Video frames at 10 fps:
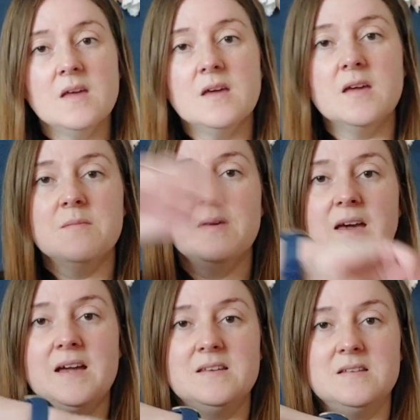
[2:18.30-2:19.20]

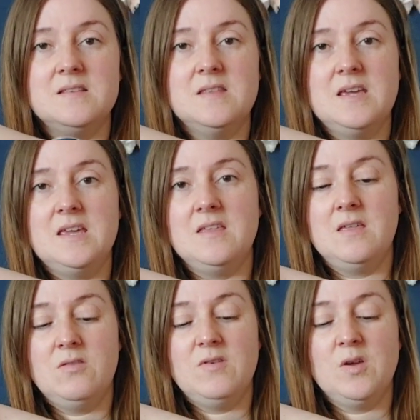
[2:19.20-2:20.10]
I added the
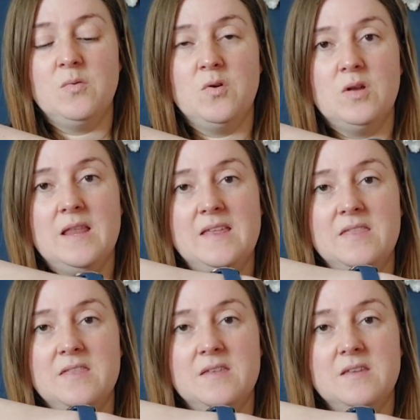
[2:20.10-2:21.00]
3/4
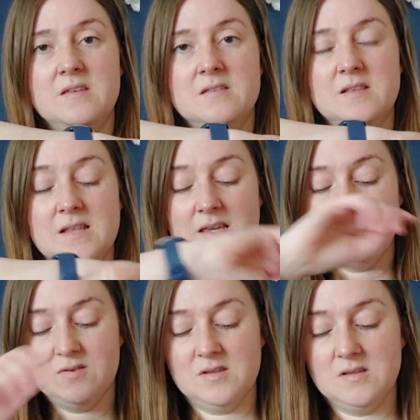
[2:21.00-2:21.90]
length
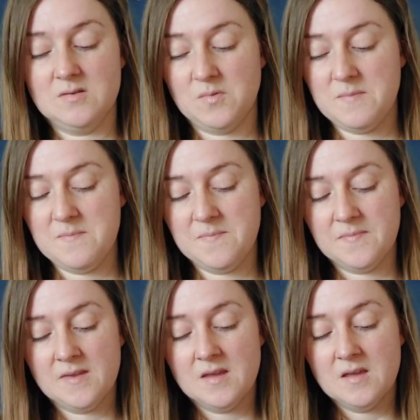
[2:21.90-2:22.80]
sleeves to this one.
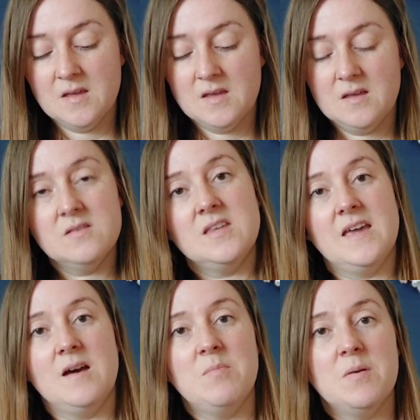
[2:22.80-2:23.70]
So
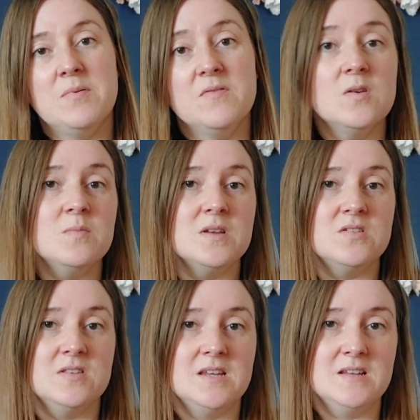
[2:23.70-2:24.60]
yeah, I'll pop a few
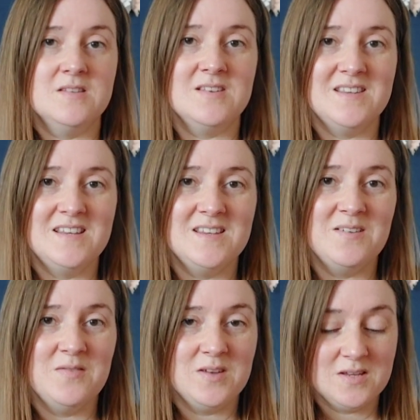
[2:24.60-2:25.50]
pictures in so it's
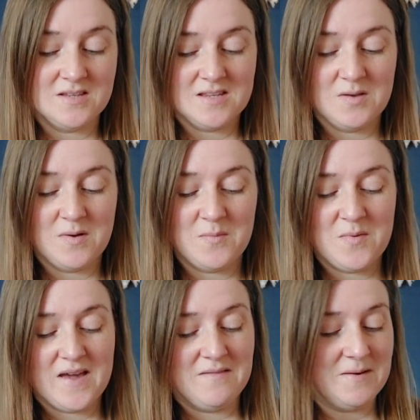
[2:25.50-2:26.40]
easier for you to see what
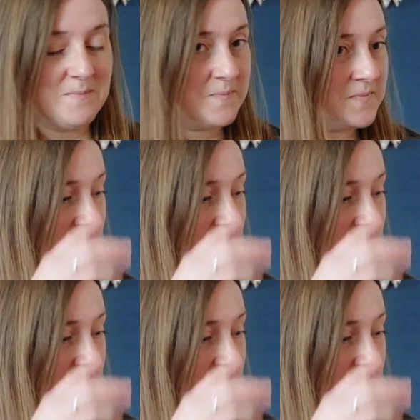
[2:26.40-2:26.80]
I'm wearing.